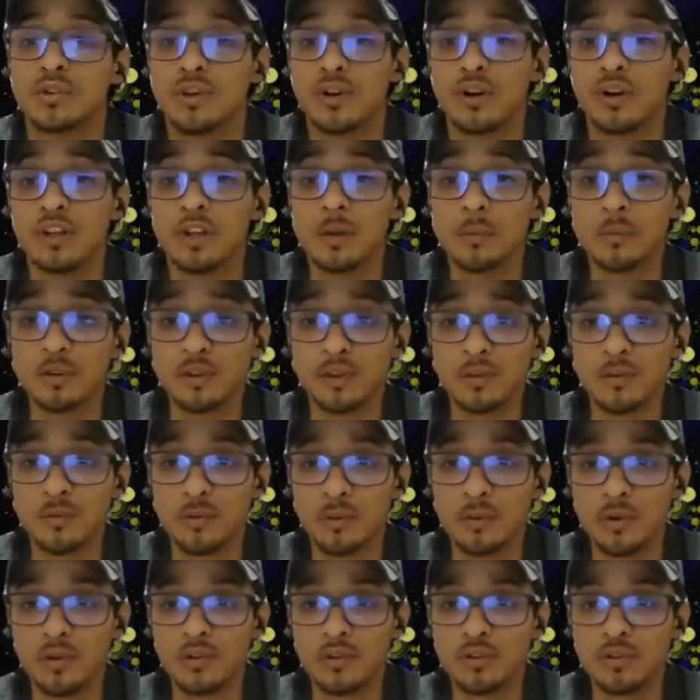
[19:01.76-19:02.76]
all I'm looking
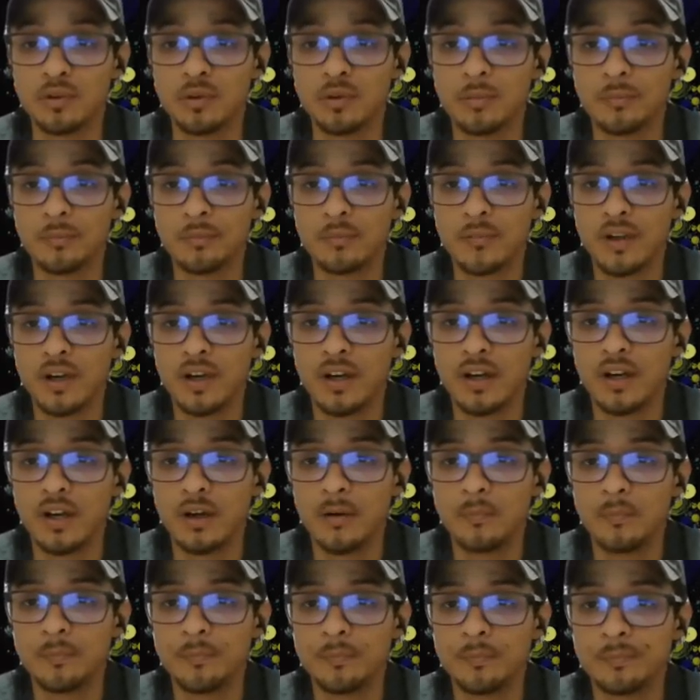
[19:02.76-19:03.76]
forward to.
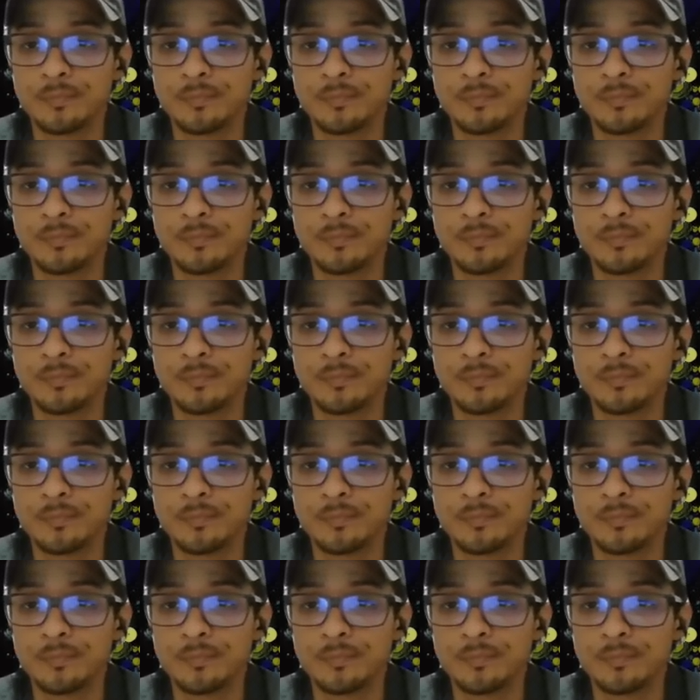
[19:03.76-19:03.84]
Um,